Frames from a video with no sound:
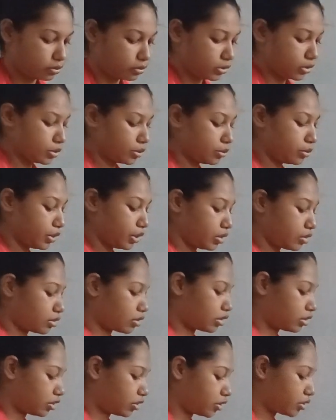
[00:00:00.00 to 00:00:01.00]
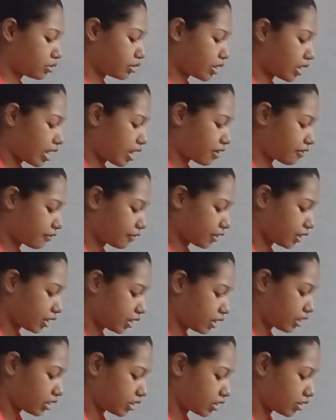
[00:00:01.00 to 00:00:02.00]
We also have
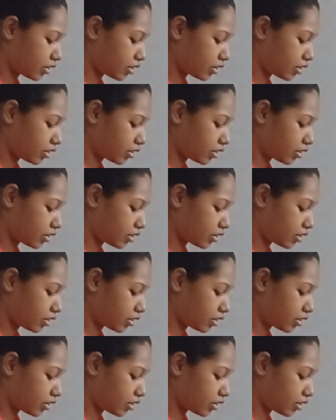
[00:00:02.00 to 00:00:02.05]
here,